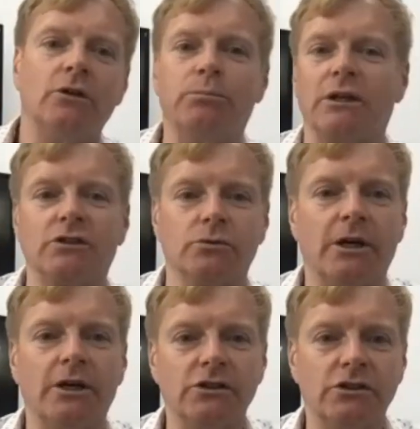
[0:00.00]
plus or
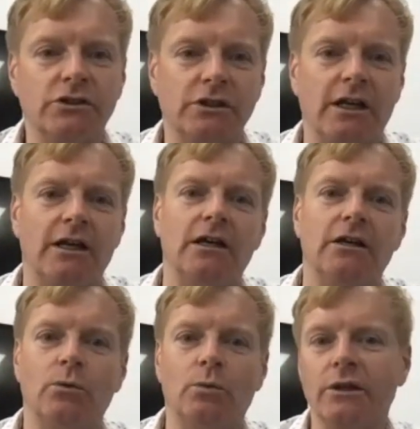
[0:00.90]
minus
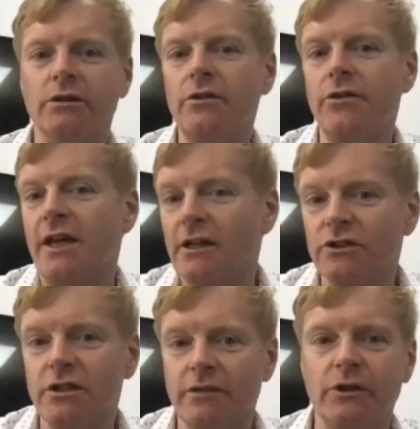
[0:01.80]

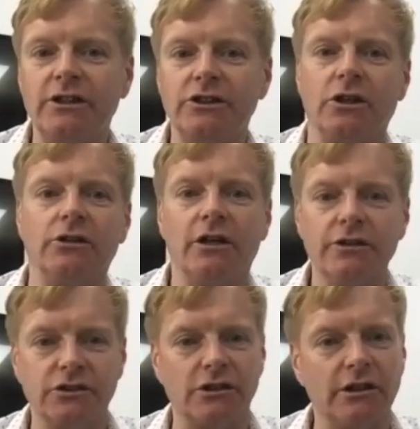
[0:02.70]
1,000th of an inch on either
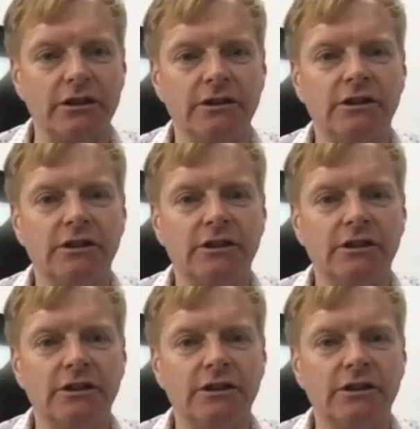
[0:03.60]
side.